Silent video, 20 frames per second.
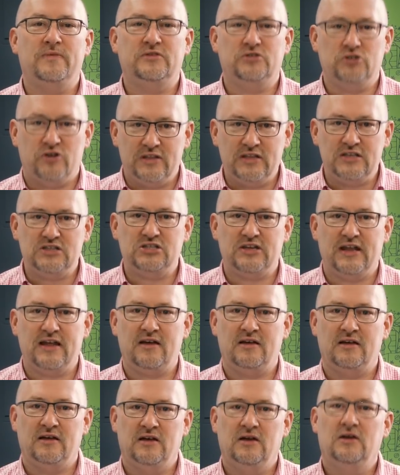during this
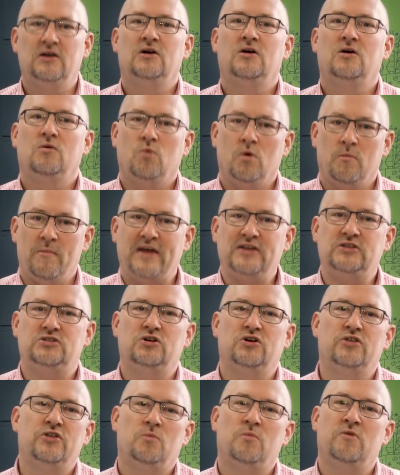year, we'll make
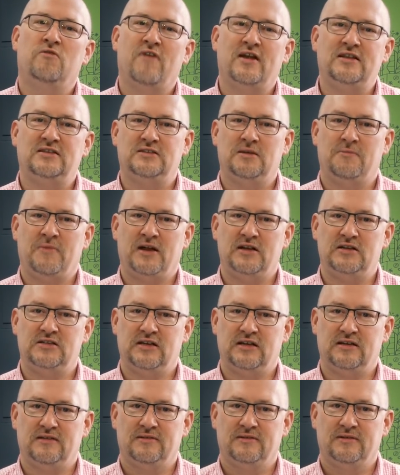sure that we're ready to manage
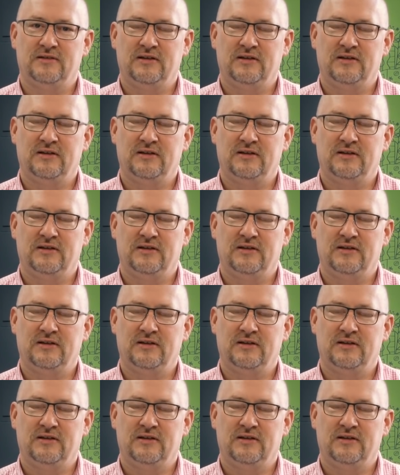it.